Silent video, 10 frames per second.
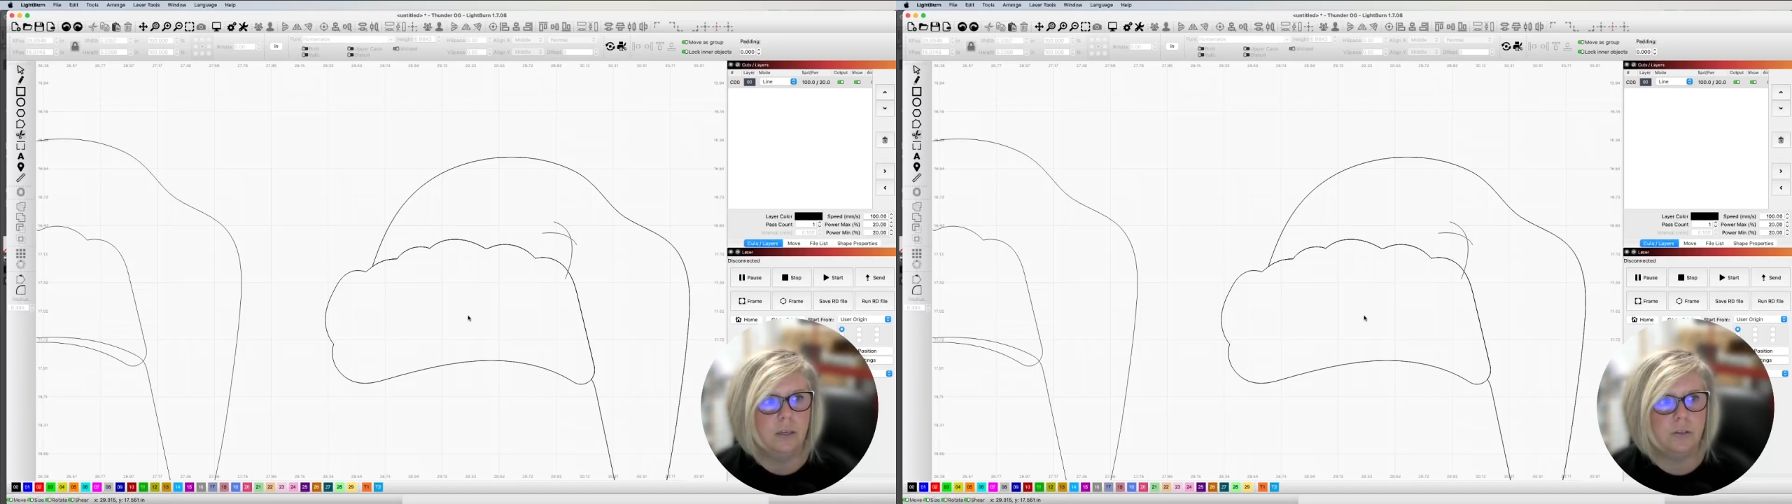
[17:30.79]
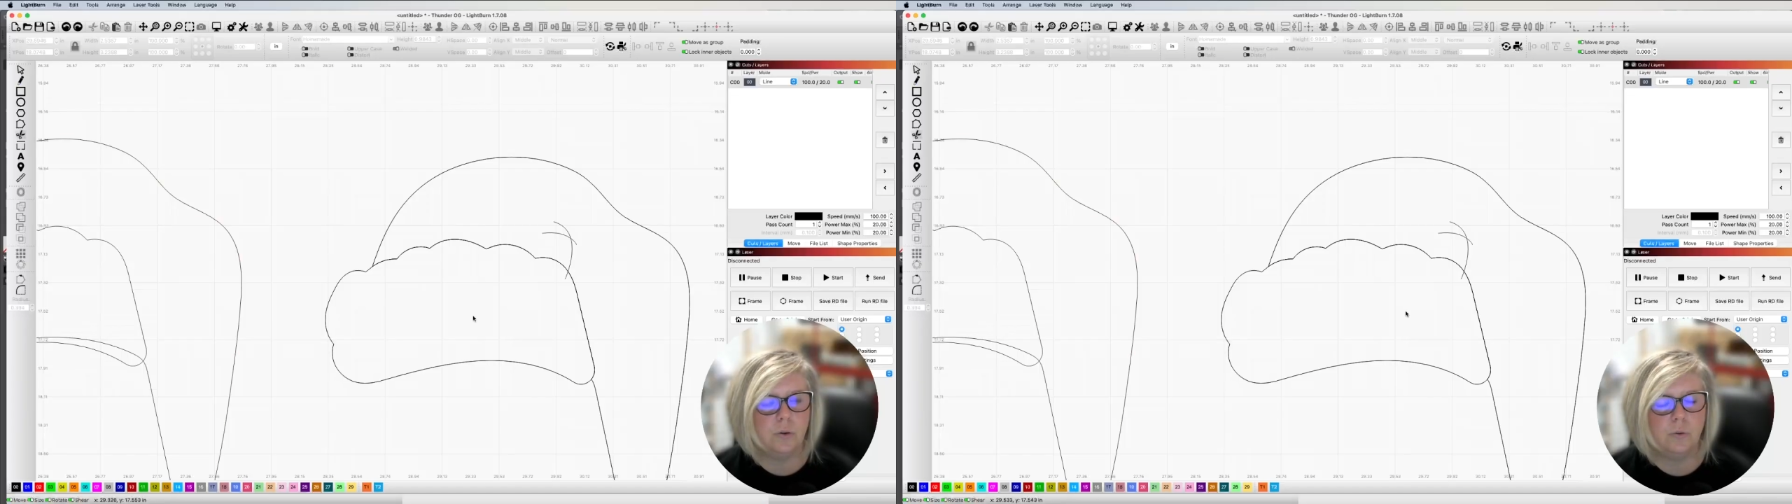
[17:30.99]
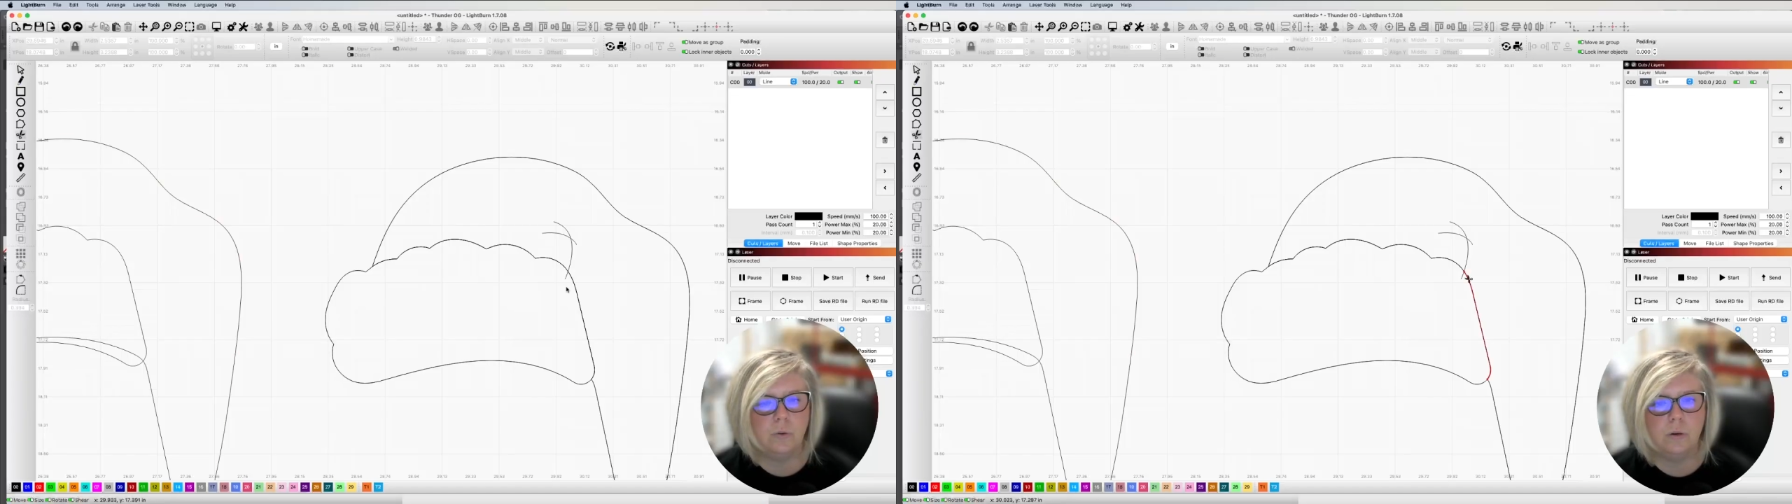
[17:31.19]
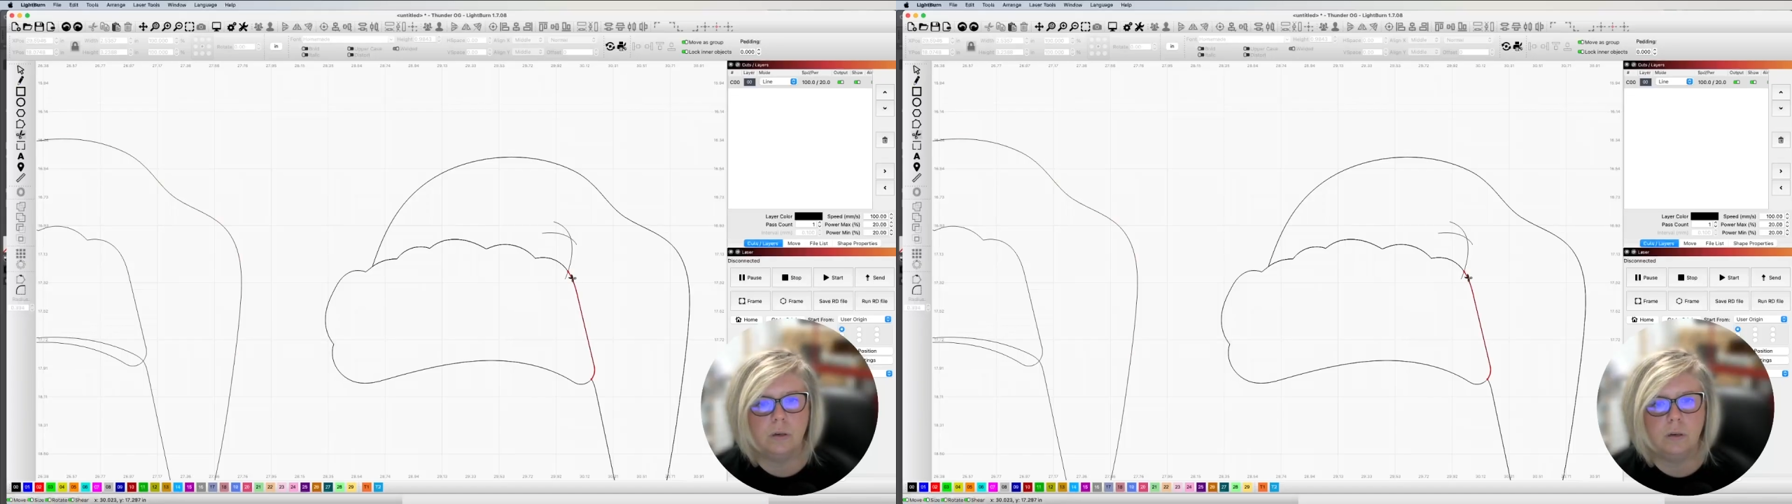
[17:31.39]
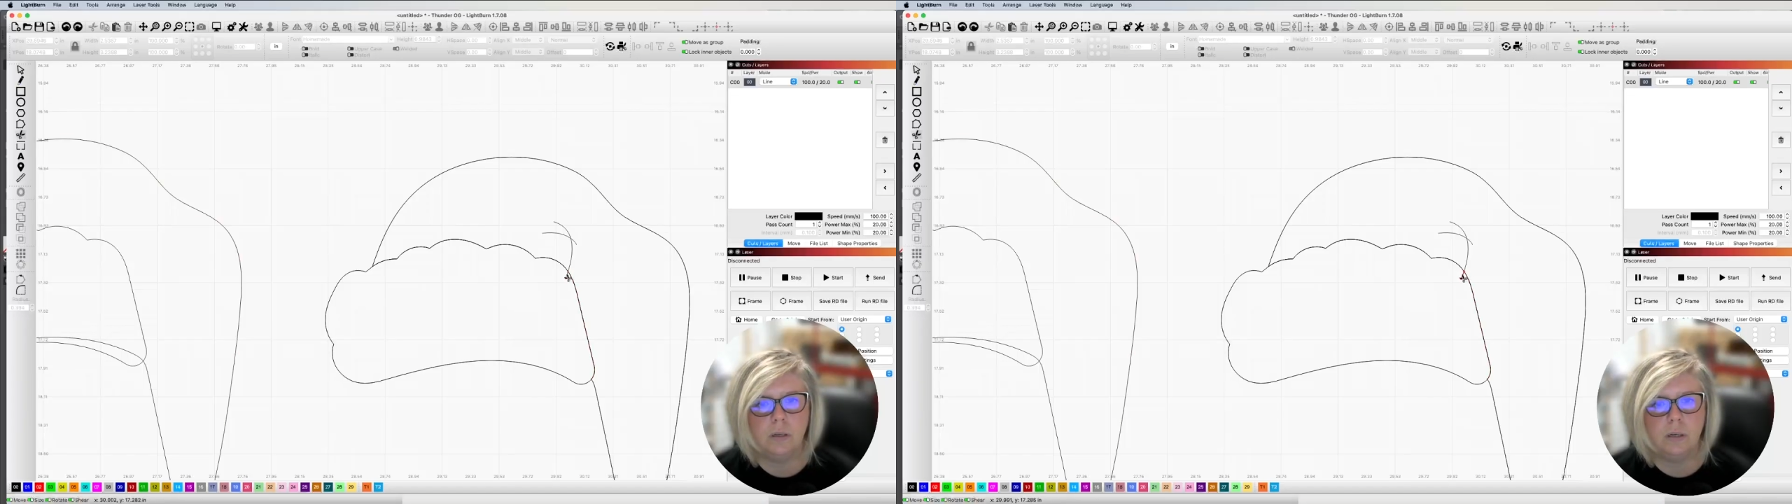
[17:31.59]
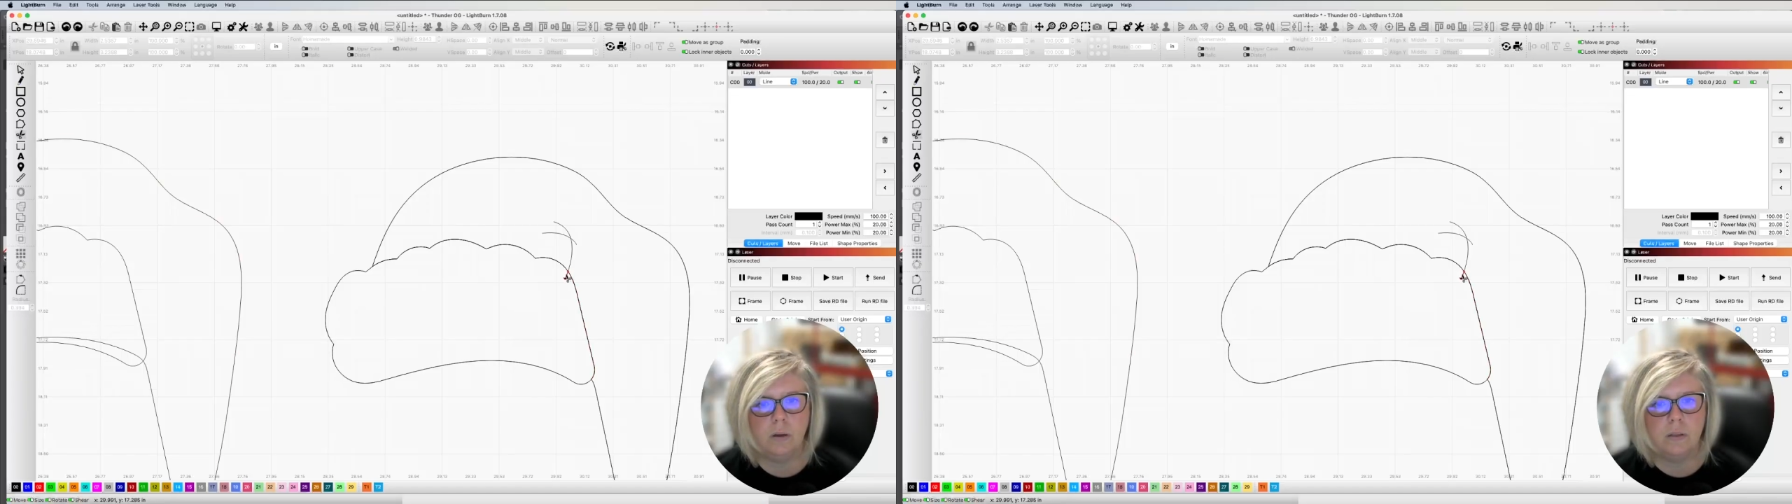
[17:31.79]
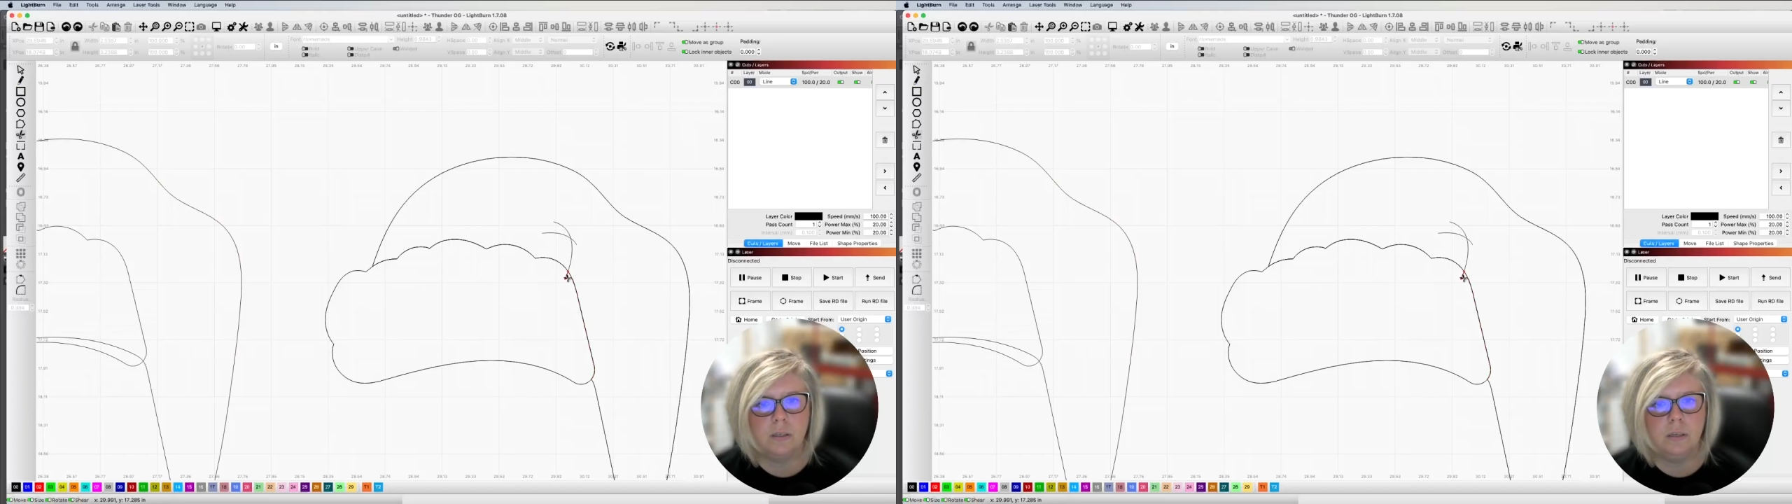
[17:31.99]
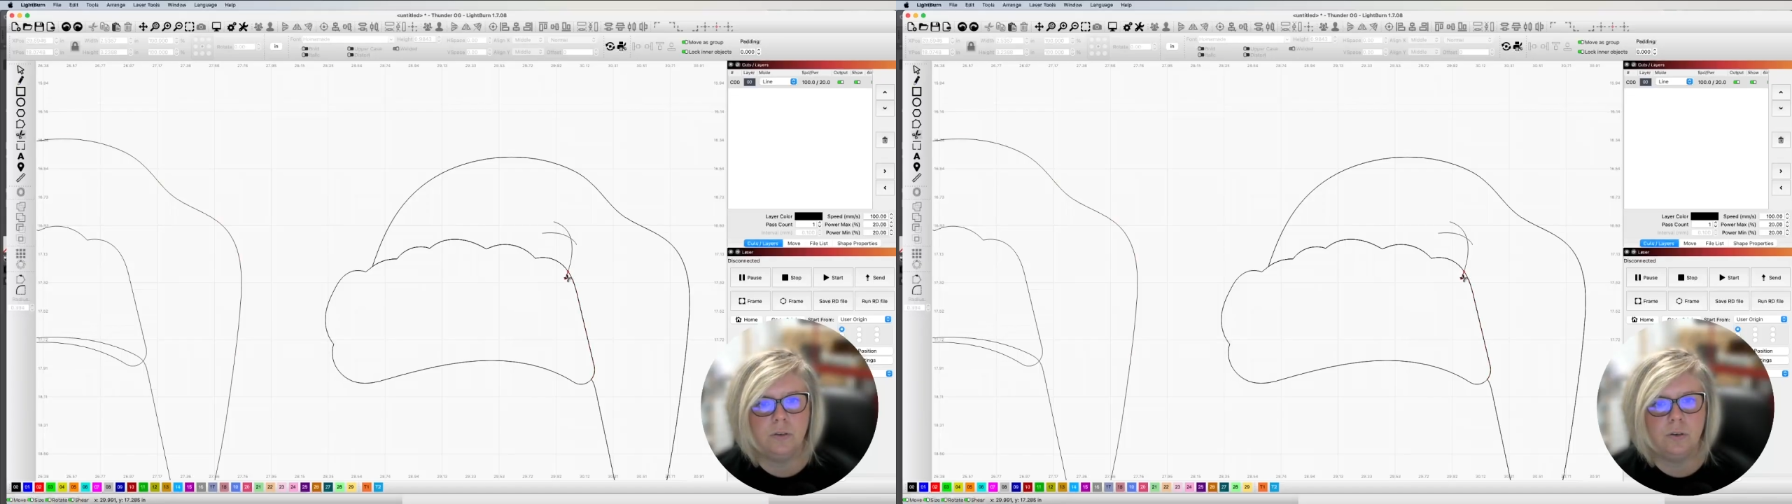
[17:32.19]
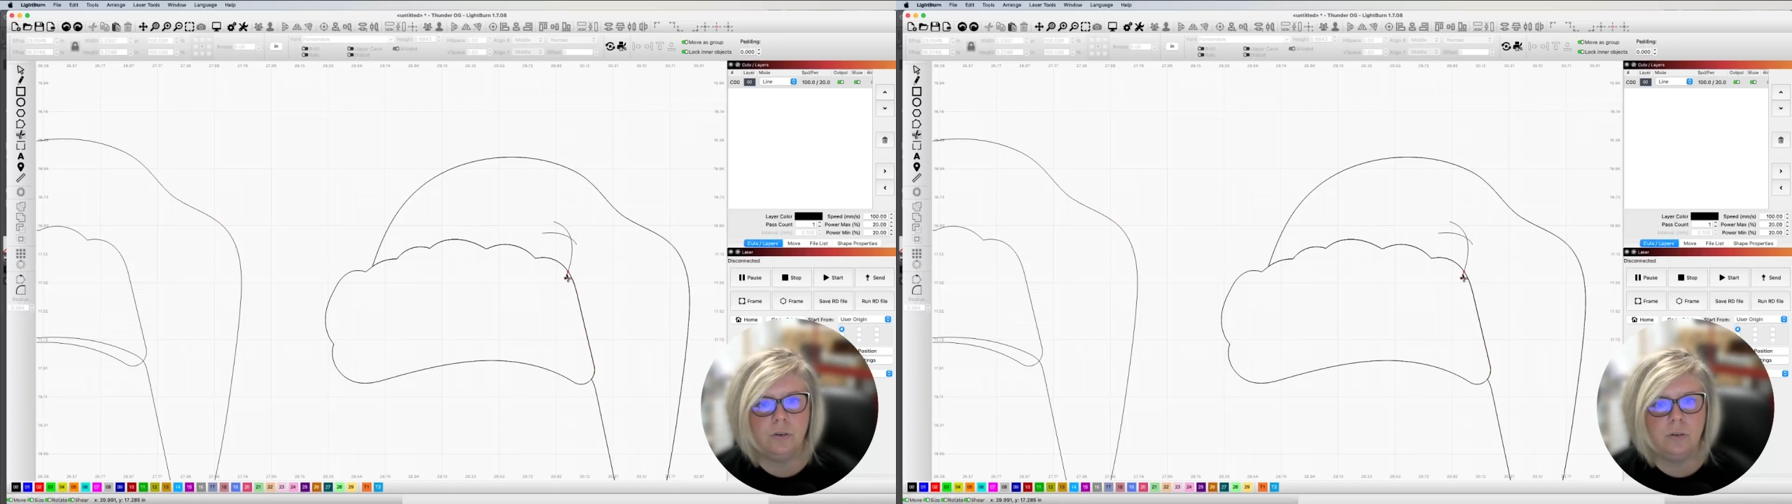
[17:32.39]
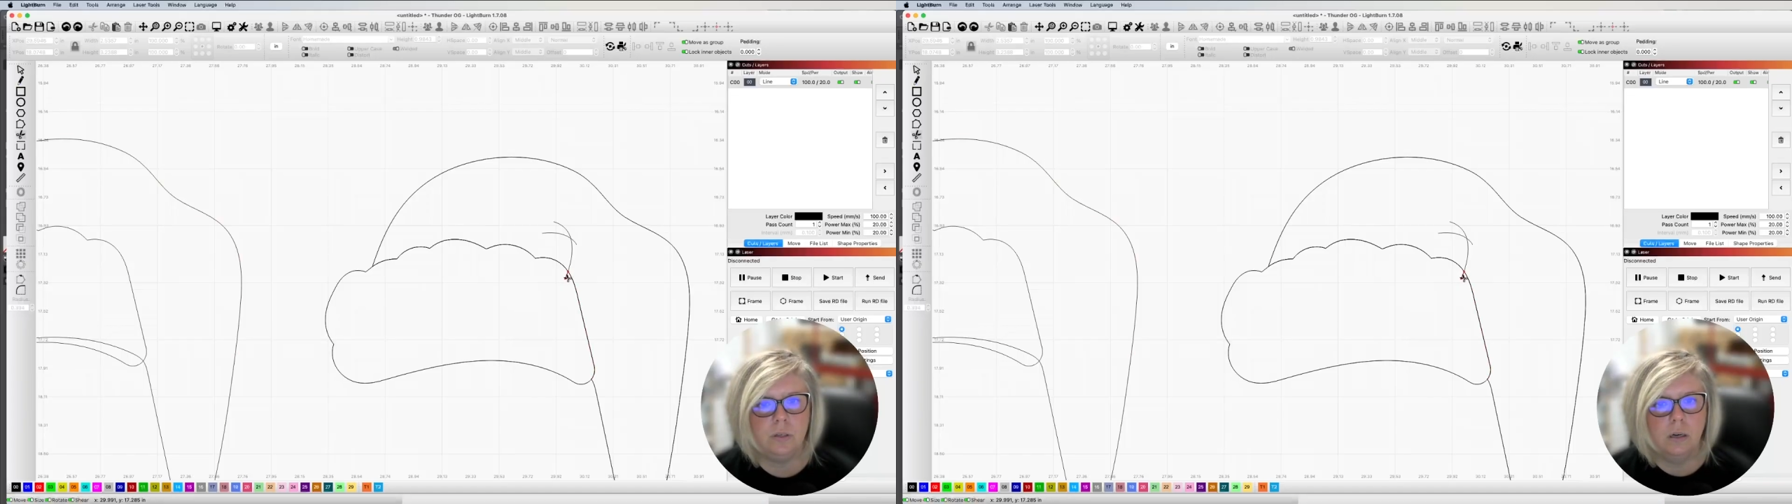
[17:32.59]
So click on the
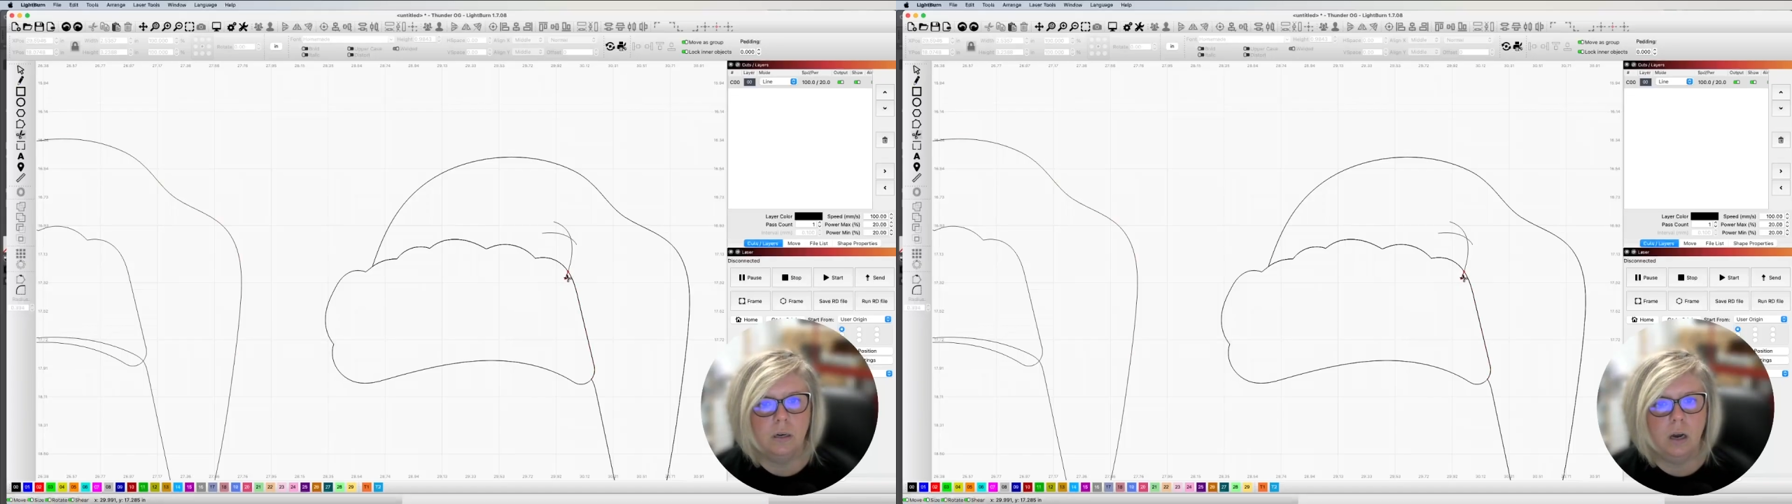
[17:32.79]
scissors,